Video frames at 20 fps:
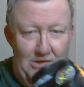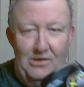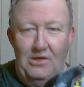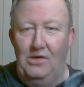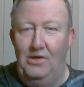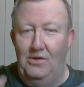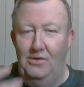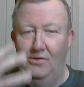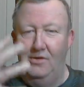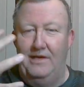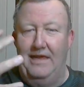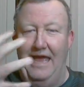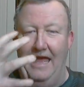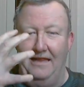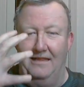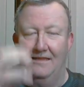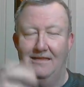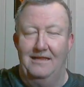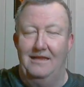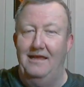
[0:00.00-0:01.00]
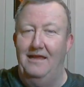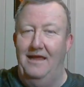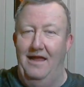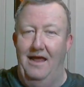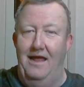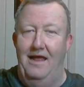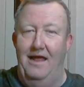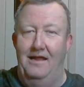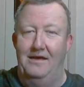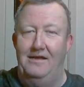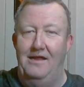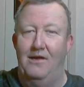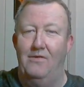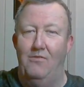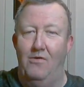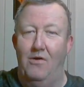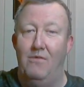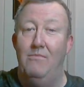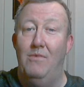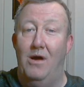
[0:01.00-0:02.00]
You do get the
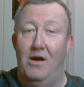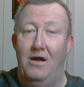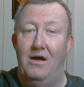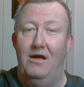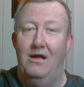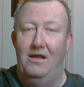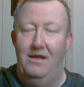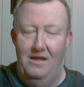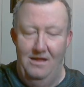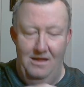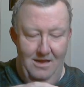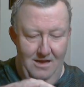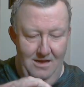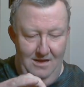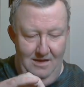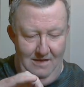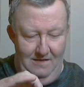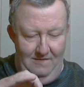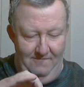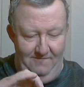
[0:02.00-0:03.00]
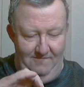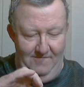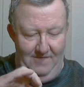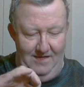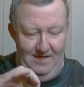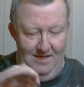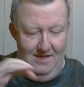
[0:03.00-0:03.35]
aroma of